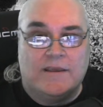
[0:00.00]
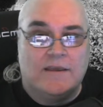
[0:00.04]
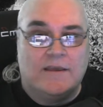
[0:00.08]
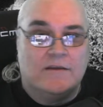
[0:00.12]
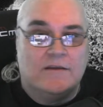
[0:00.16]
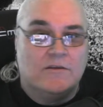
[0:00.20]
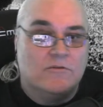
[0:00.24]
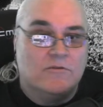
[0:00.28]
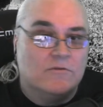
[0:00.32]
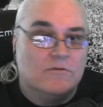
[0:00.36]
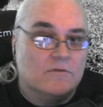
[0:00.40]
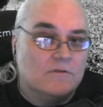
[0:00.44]

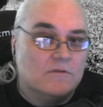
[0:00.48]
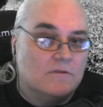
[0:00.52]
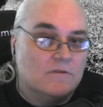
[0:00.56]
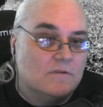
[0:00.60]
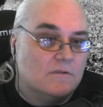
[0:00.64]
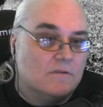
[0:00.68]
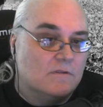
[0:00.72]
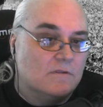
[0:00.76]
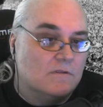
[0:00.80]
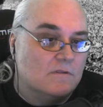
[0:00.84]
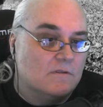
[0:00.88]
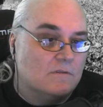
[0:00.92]
Another
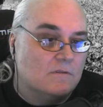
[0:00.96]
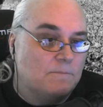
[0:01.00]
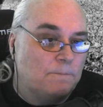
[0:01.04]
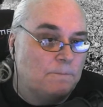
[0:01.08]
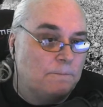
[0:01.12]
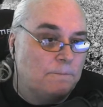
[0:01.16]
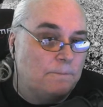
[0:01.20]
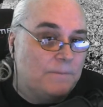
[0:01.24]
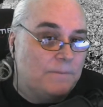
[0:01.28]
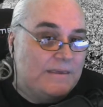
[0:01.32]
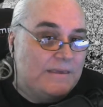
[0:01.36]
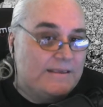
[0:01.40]

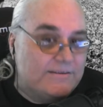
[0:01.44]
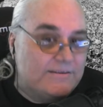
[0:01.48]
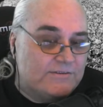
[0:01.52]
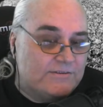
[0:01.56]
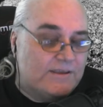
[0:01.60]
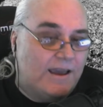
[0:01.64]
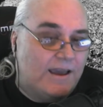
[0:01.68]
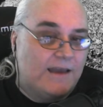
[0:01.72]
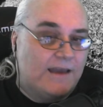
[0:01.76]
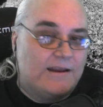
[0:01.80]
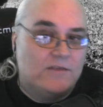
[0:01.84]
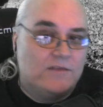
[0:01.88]

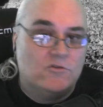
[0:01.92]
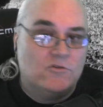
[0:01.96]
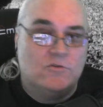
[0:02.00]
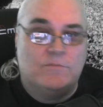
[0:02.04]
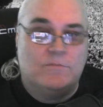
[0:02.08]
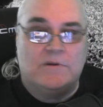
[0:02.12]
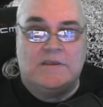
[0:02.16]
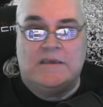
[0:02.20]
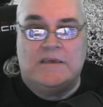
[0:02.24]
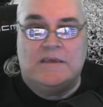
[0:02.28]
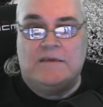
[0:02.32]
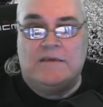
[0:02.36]
B-side, I do
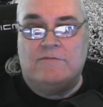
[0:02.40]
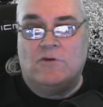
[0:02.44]
believe,